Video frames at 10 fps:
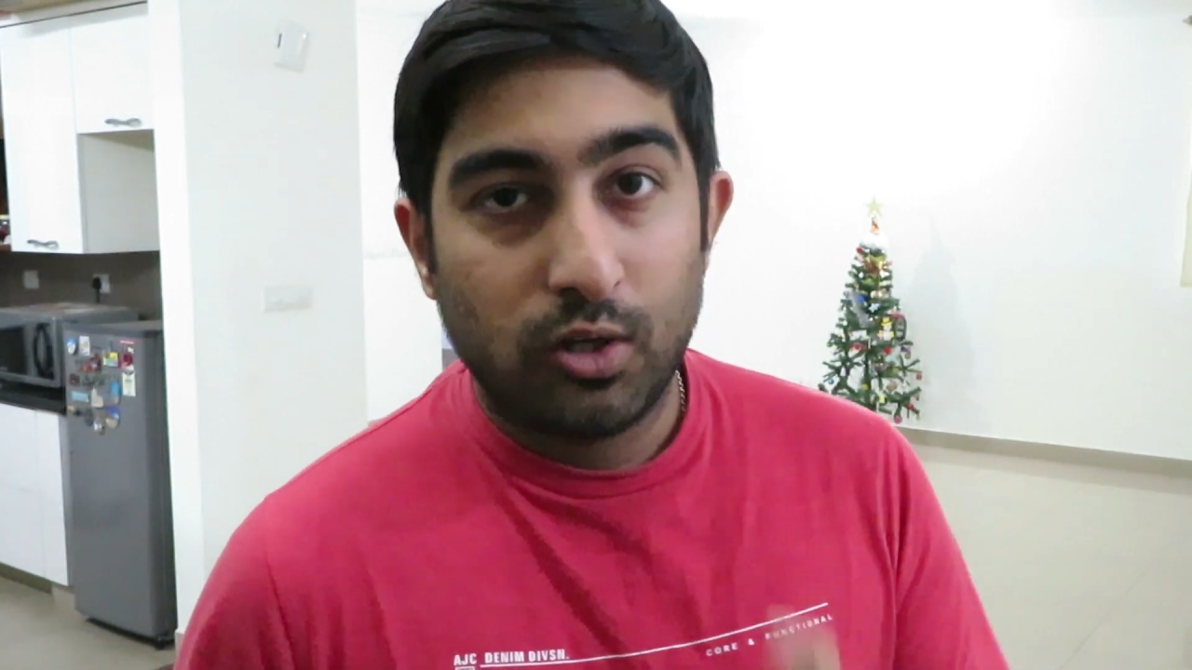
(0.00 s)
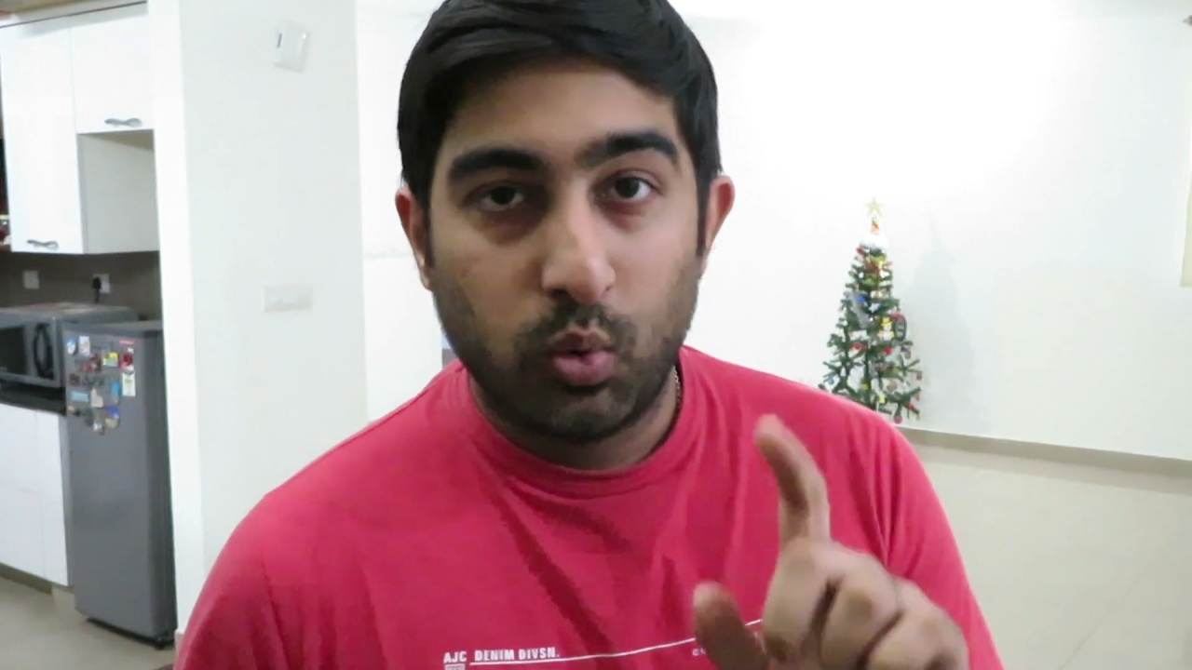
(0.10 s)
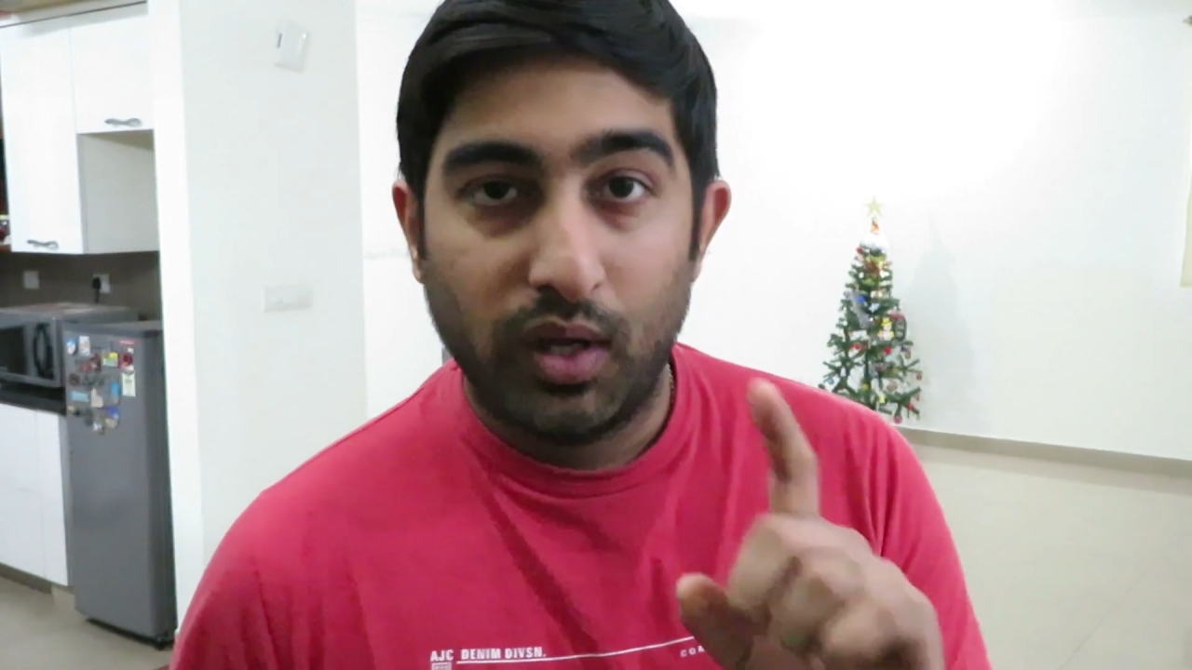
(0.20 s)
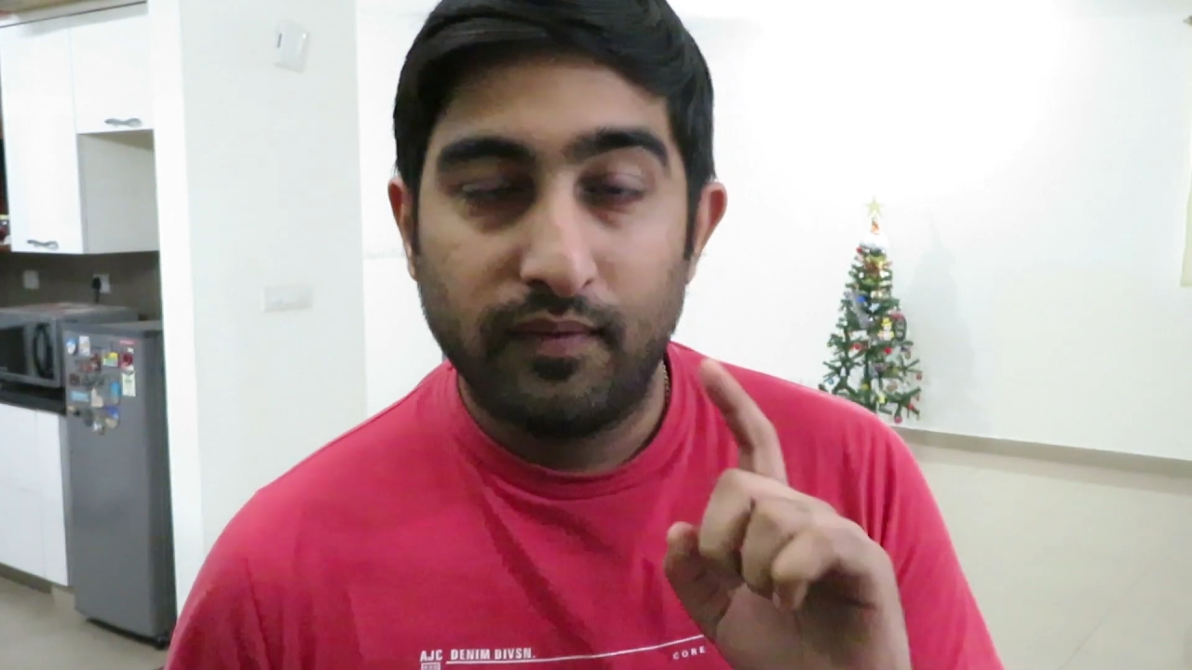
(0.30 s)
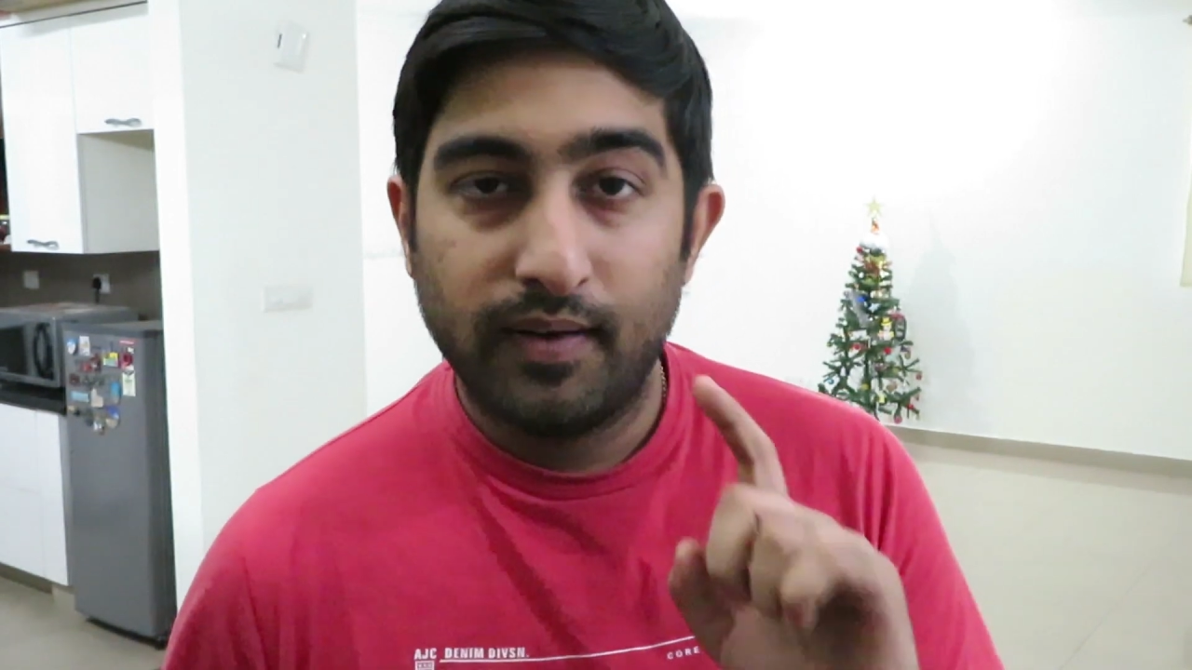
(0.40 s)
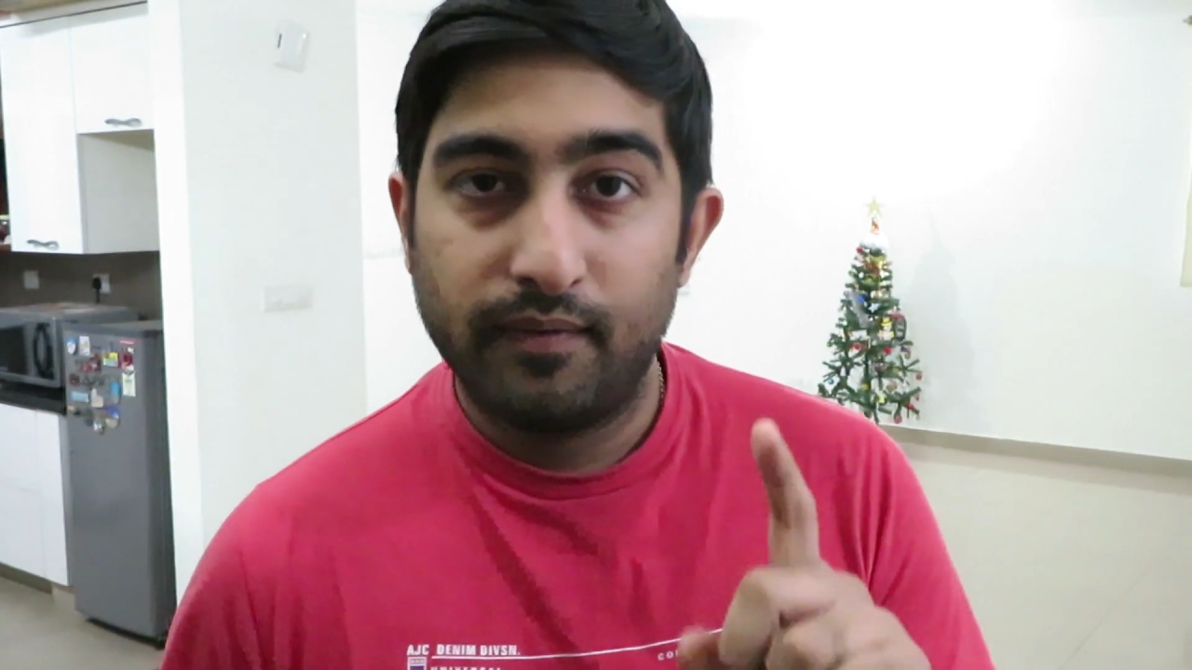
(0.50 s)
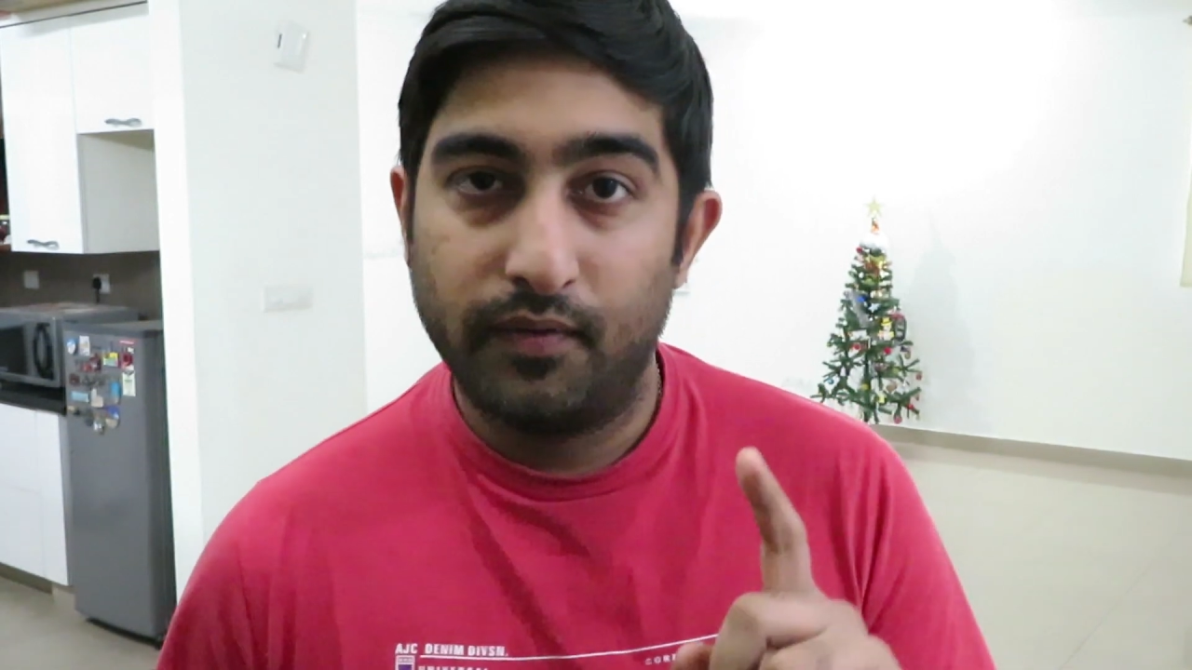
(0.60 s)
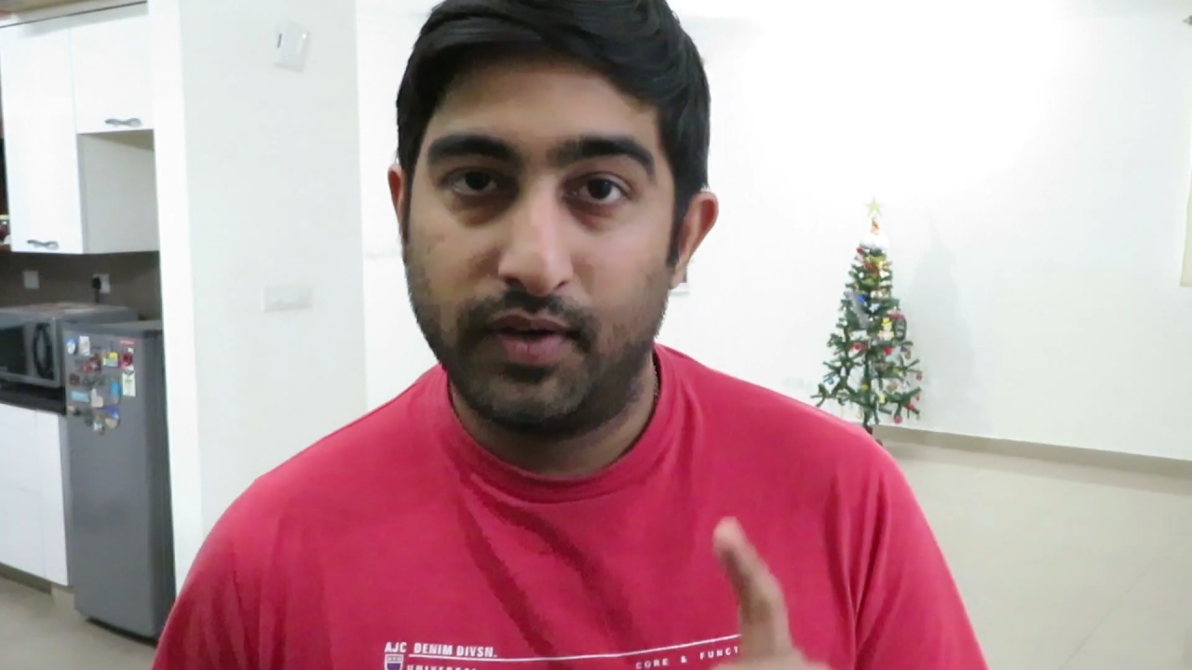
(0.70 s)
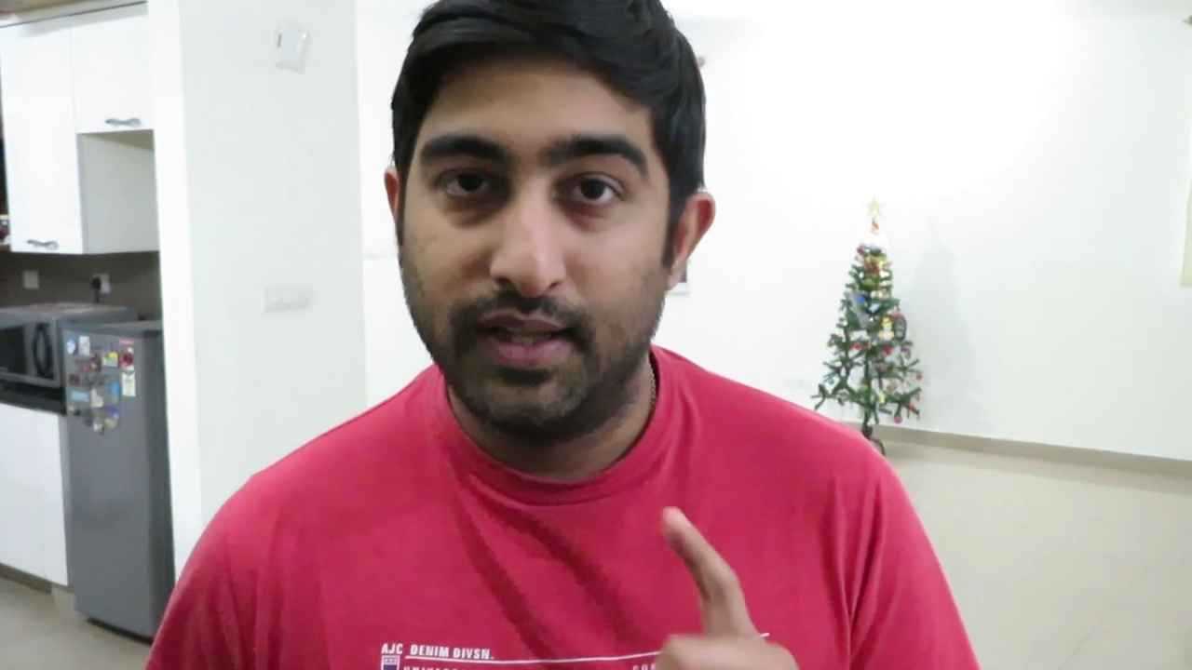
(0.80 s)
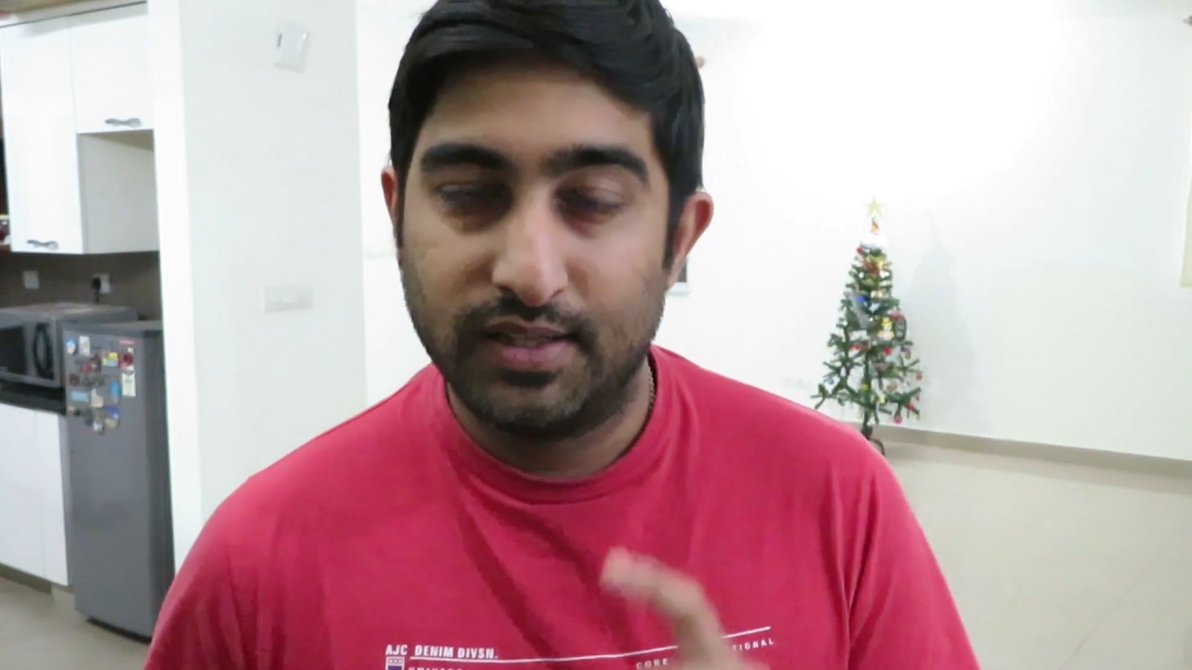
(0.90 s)

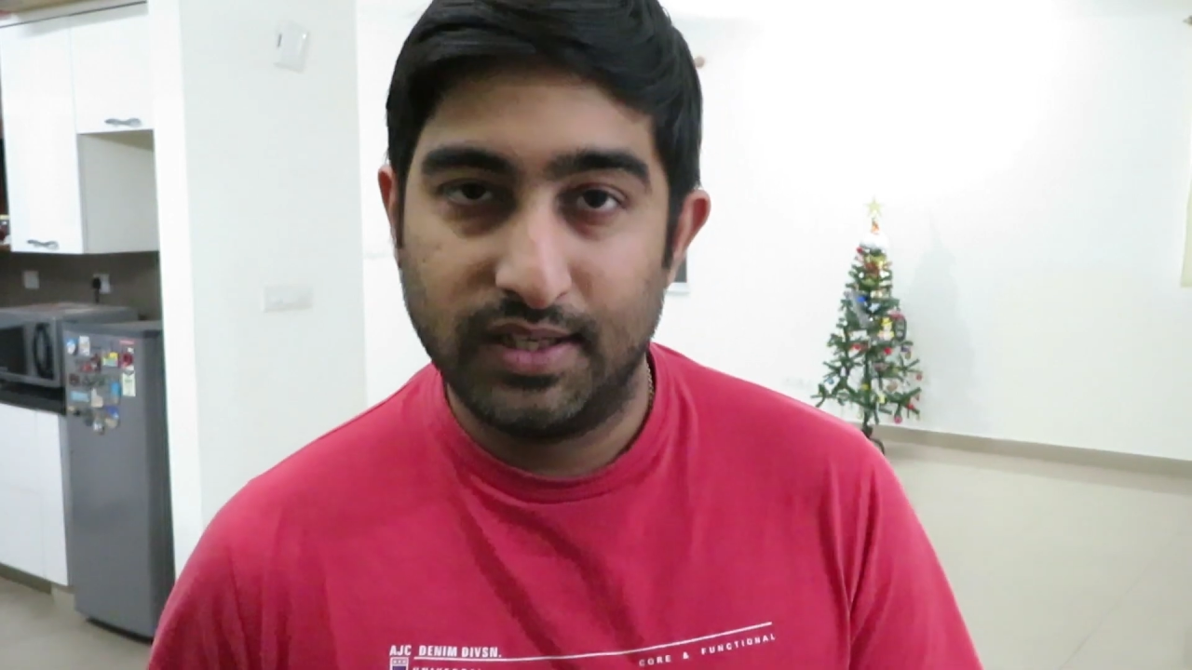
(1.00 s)
12:15